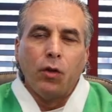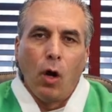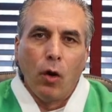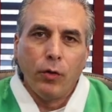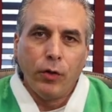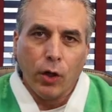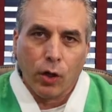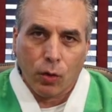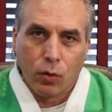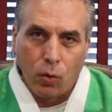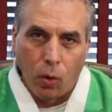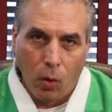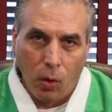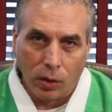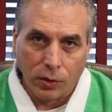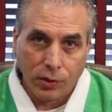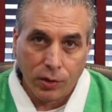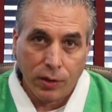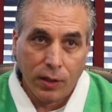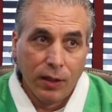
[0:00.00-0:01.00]
know your
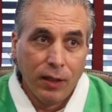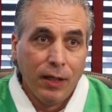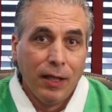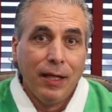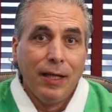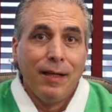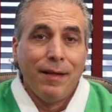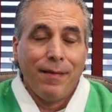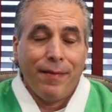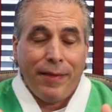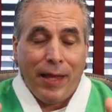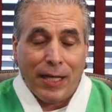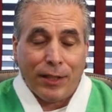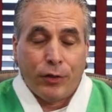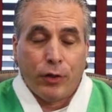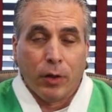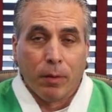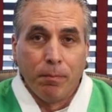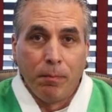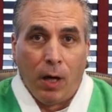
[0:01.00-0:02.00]
cost.
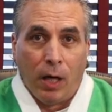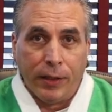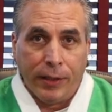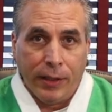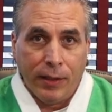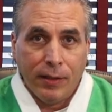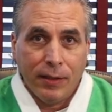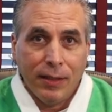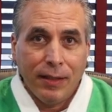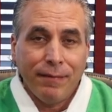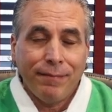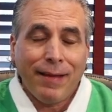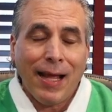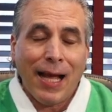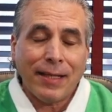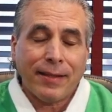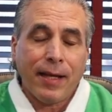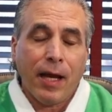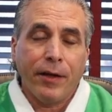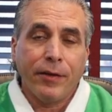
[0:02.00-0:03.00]
That's your money.
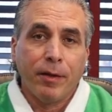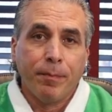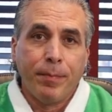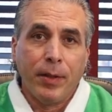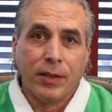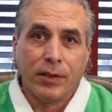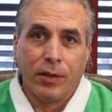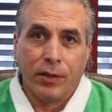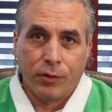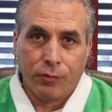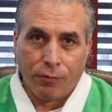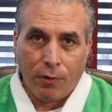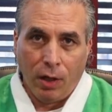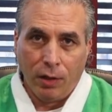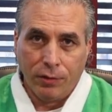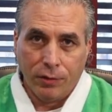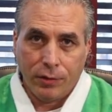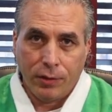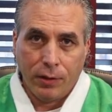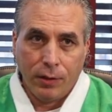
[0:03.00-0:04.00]
That's how your business
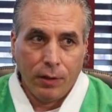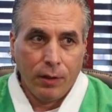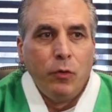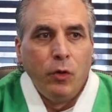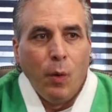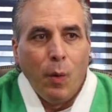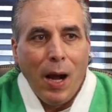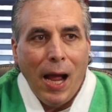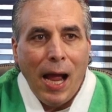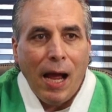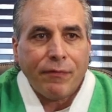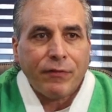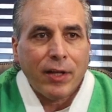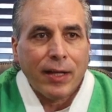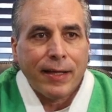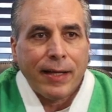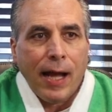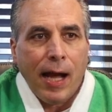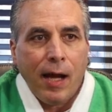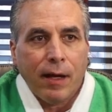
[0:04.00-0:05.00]
runs. You have
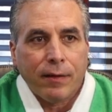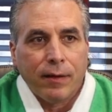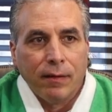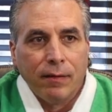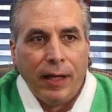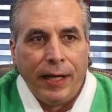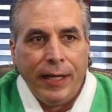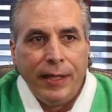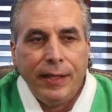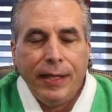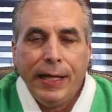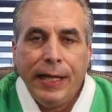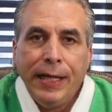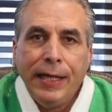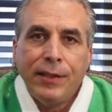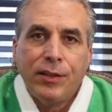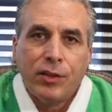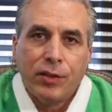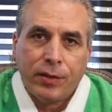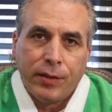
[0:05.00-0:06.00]
to calculate
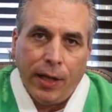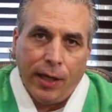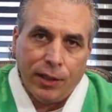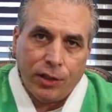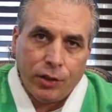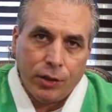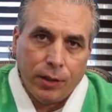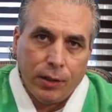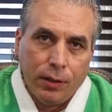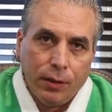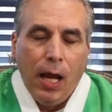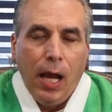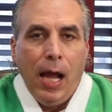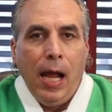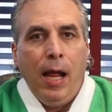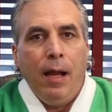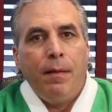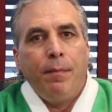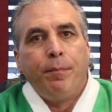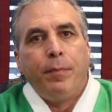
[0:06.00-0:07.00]
each dish
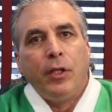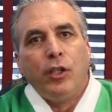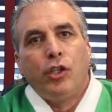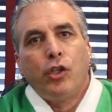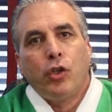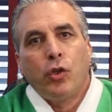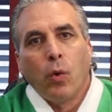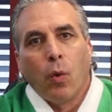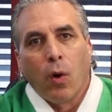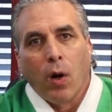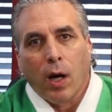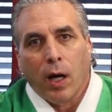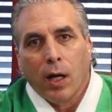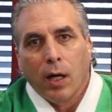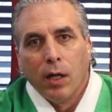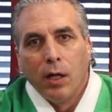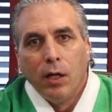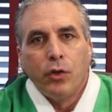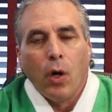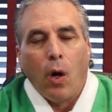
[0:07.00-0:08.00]
and be
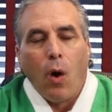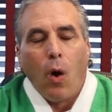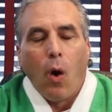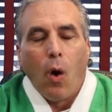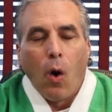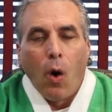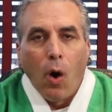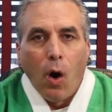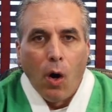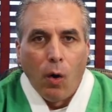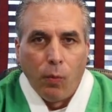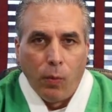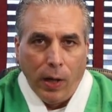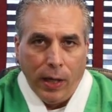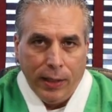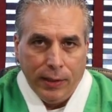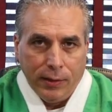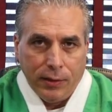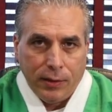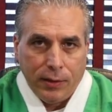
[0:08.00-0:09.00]
sure to
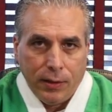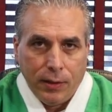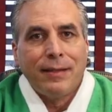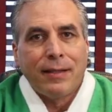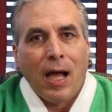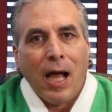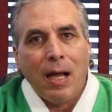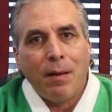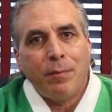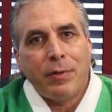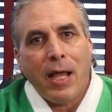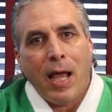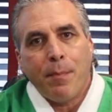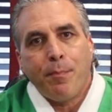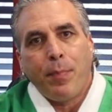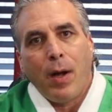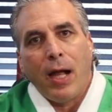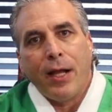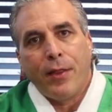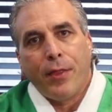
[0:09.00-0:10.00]
always times
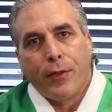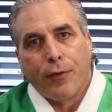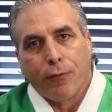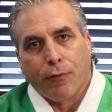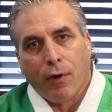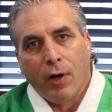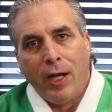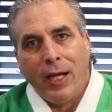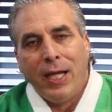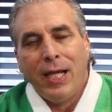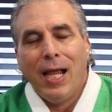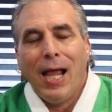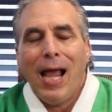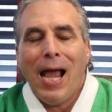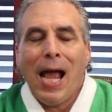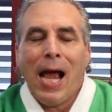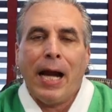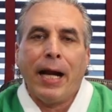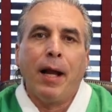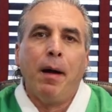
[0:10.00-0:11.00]
that by 3
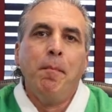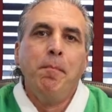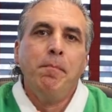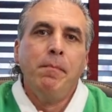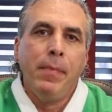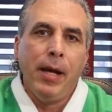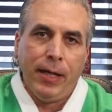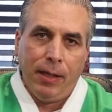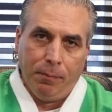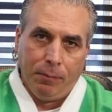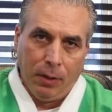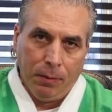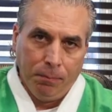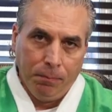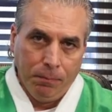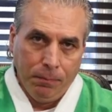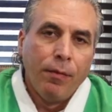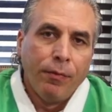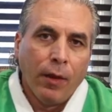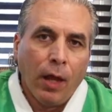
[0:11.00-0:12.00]
at a minimum.
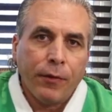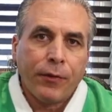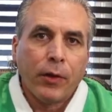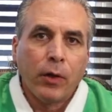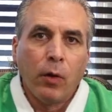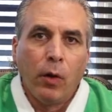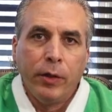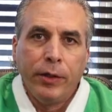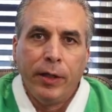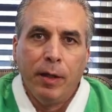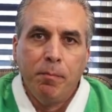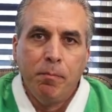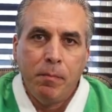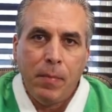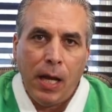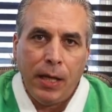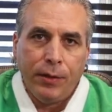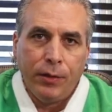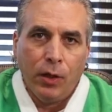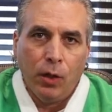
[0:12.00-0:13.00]
Nothing on your
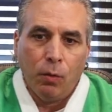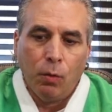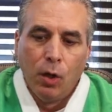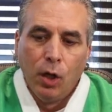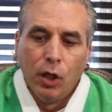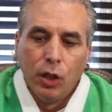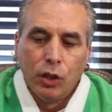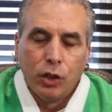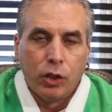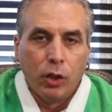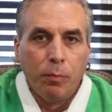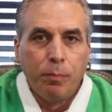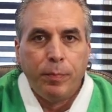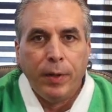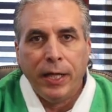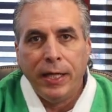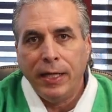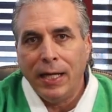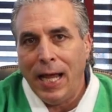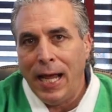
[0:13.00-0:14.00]
menu should
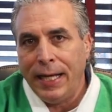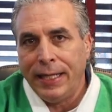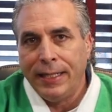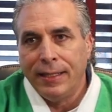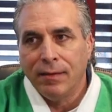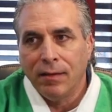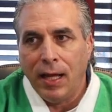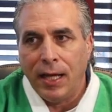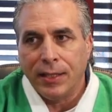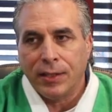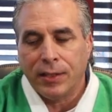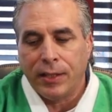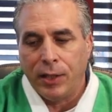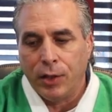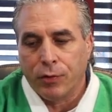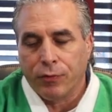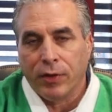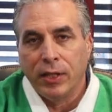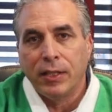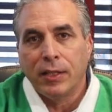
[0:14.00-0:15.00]
be any less
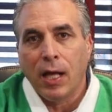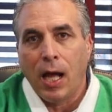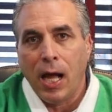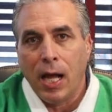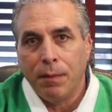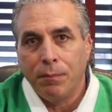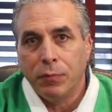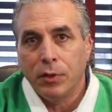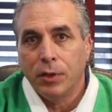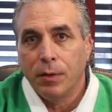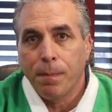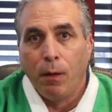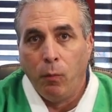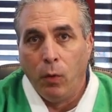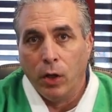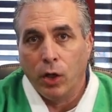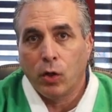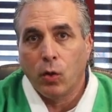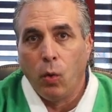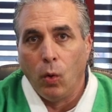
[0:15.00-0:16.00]
than 3 times
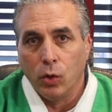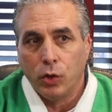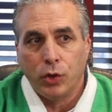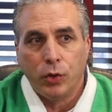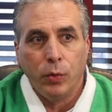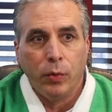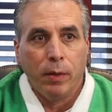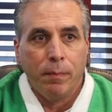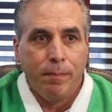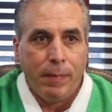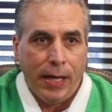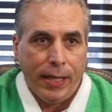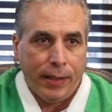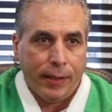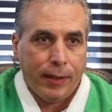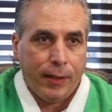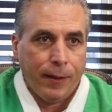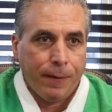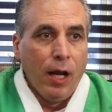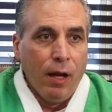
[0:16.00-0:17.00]
what it costs you to
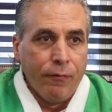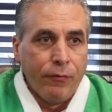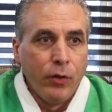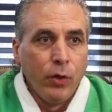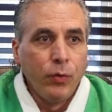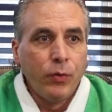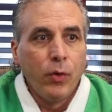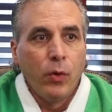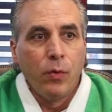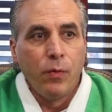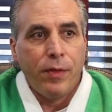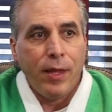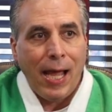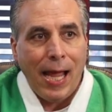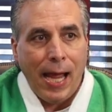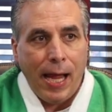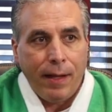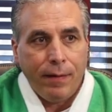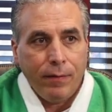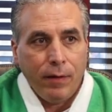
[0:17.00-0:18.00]
make. If you do
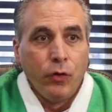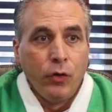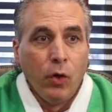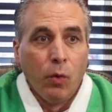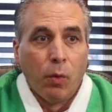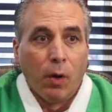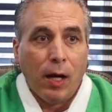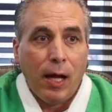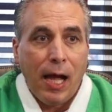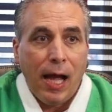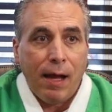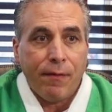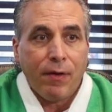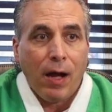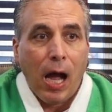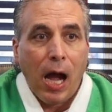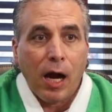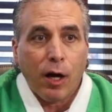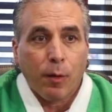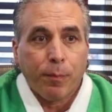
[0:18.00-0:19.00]
that, you will have
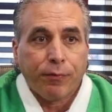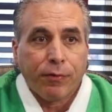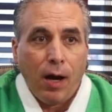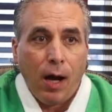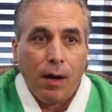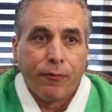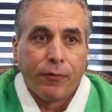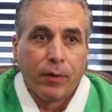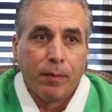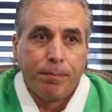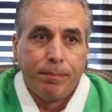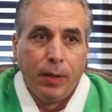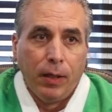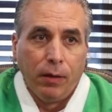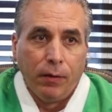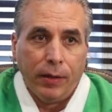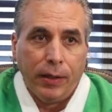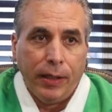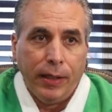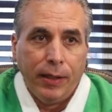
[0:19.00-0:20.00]
higher
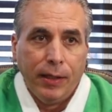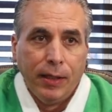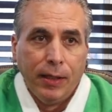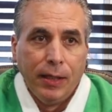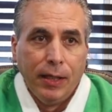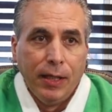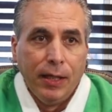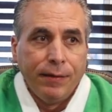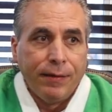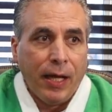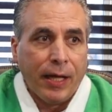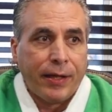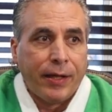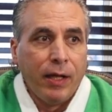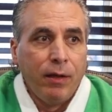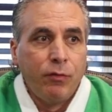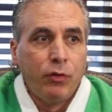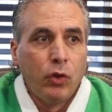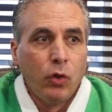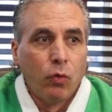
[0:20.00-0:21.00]
profitability that
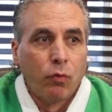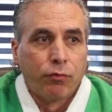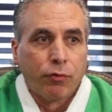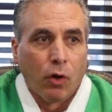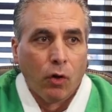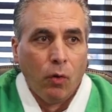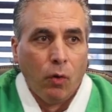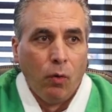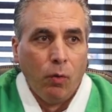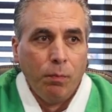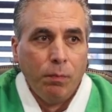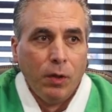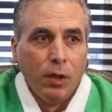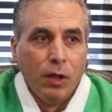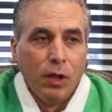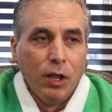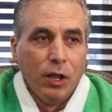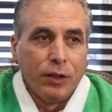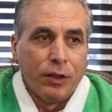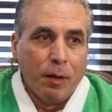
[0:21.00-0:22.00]
gives you room
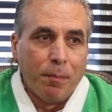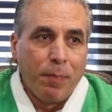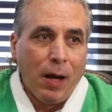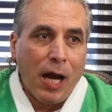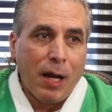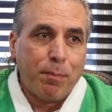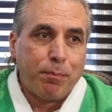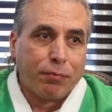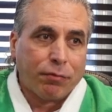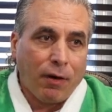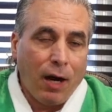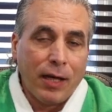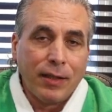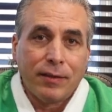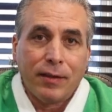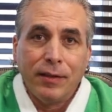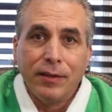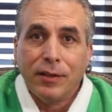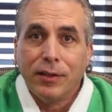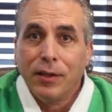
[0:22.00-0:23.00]
to buy
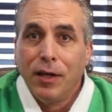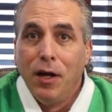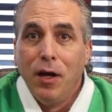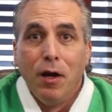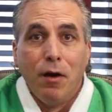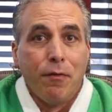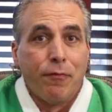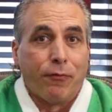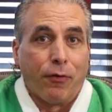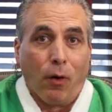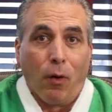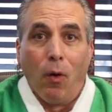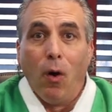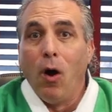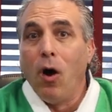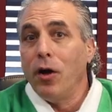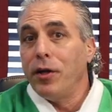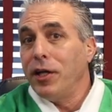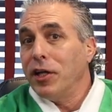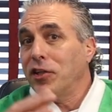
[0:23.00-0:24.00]
presents for
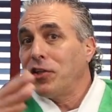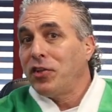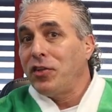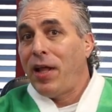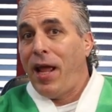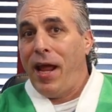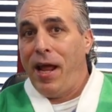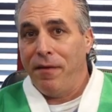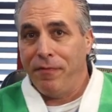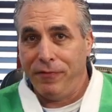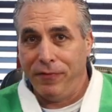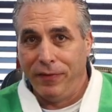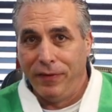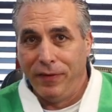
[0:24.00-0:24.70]
all your staff